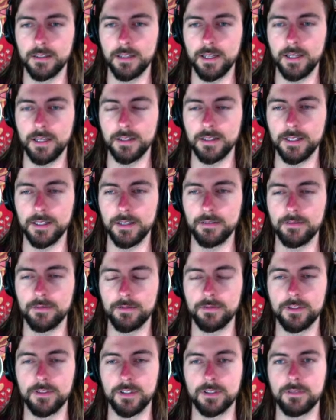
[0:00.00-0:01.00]
did
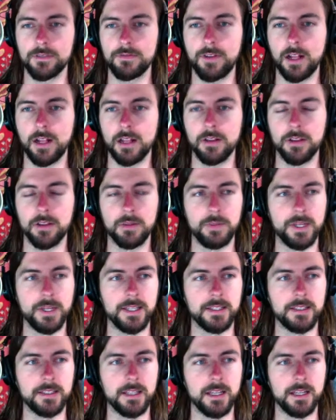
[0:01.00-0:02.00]
just follow the
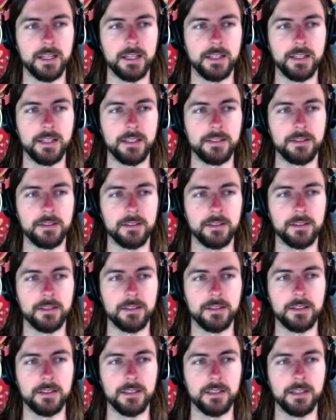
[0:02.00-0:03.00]
bass line. As you can
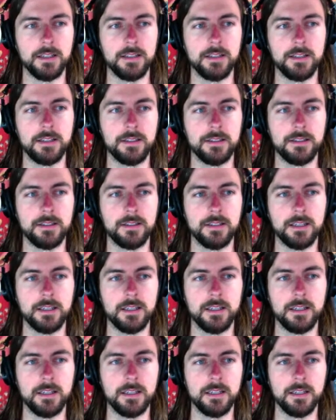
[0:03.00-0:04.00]
see,
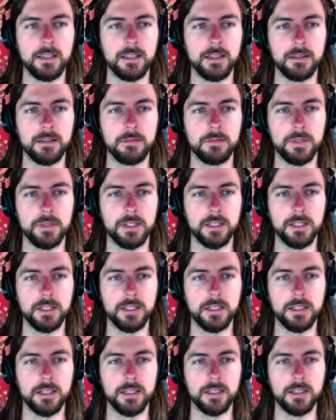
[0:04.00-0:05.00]
C,
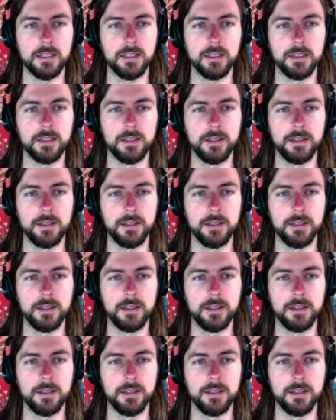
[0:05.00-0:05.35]
B,